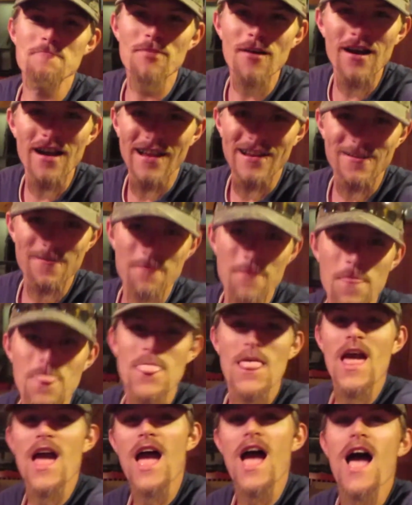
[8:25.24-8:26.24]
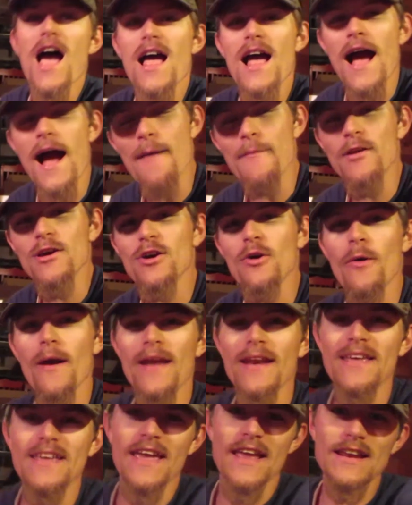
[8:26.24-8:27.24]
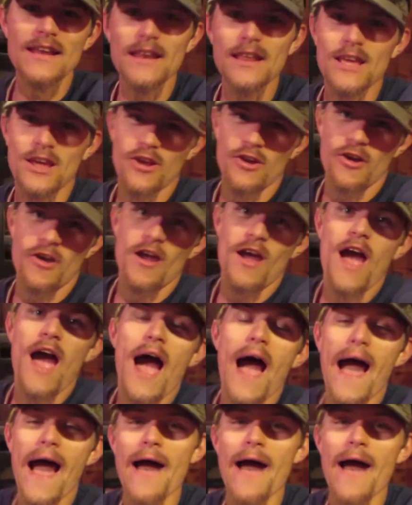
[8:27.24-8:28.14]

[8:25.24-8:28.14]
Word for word: But I'm gonna go ahead and end it here.